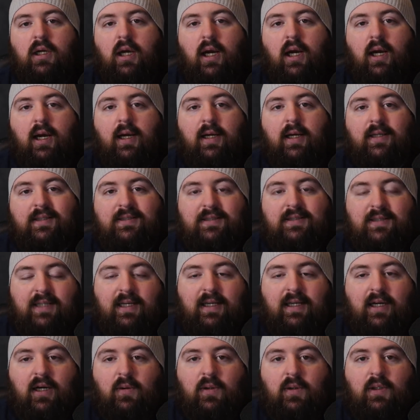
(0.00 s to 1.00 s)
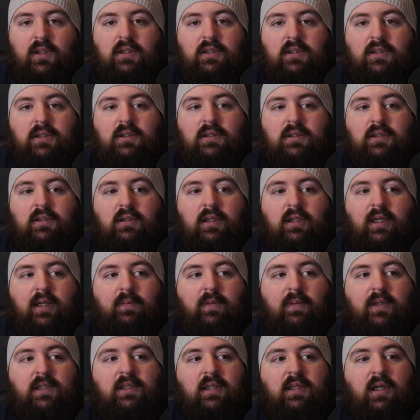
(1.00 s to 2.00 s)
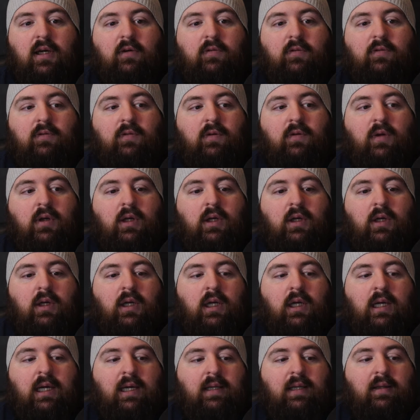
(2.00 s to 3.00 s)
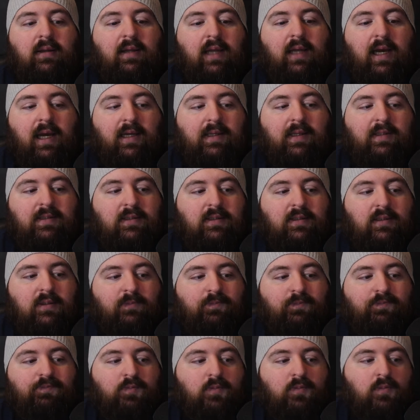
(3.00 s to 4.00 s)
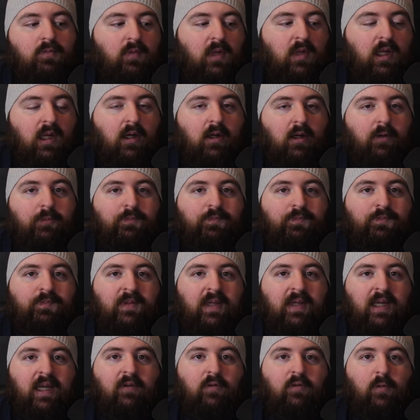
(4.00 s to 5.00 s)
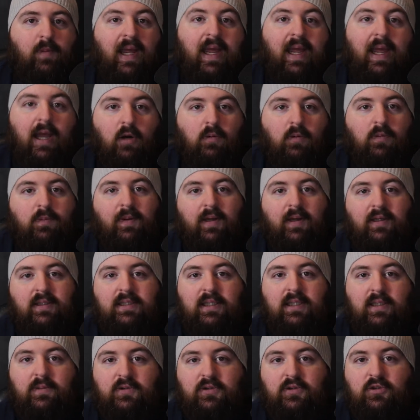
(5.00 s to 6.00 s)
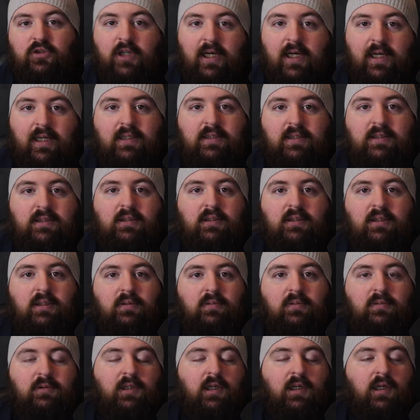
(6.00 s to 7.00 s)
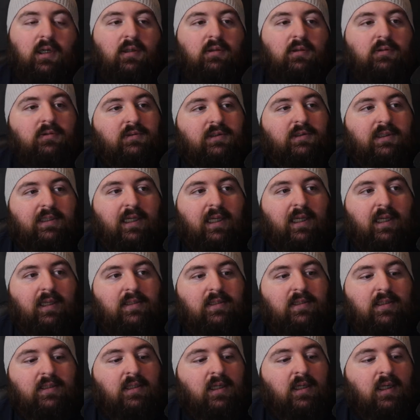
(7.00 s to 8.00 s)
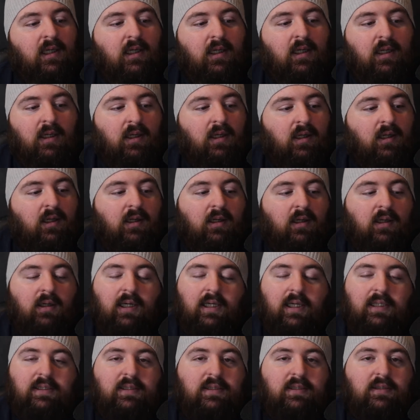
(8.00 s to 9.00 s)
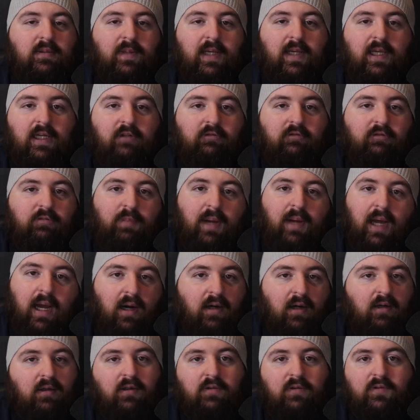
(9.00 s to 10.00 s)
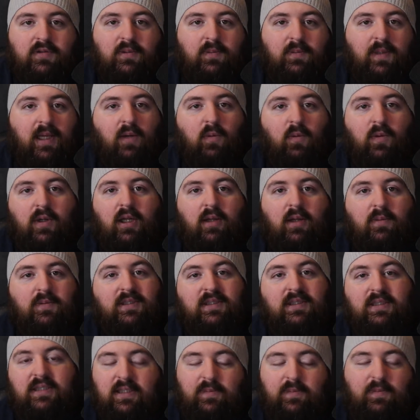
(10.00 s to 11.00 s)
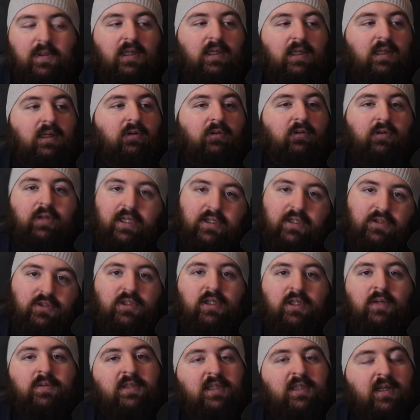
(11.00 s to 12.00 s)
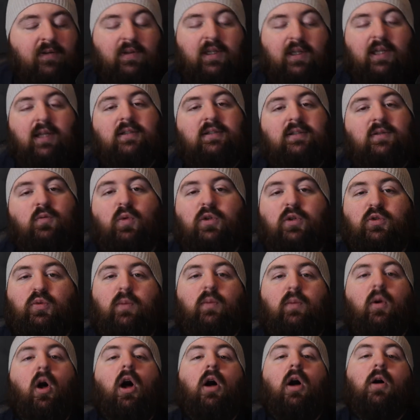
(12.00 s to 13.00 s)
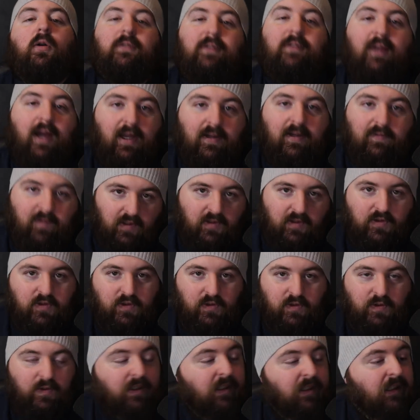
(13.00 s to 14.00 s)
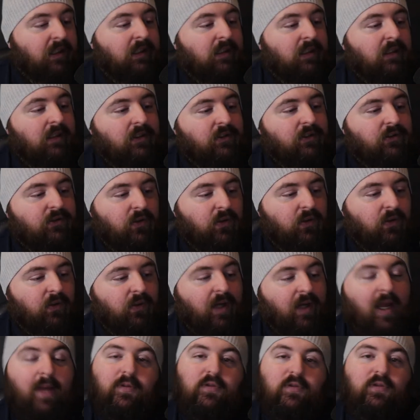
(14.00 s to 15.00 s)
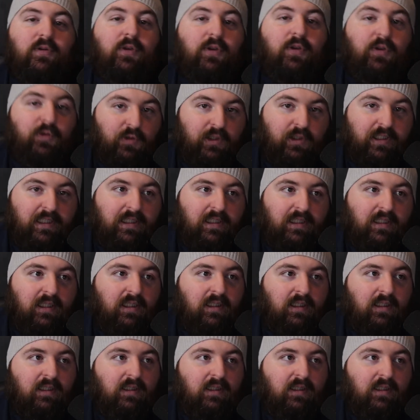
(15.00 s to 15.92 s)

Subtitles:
insane hours like myself, that, you know, give a bit of help, a bit of tips and tricks, you know, to get into some kind of pattern of some kind when it comes to sleeping and relationships and everything else, of which we will all dive into. So episode 3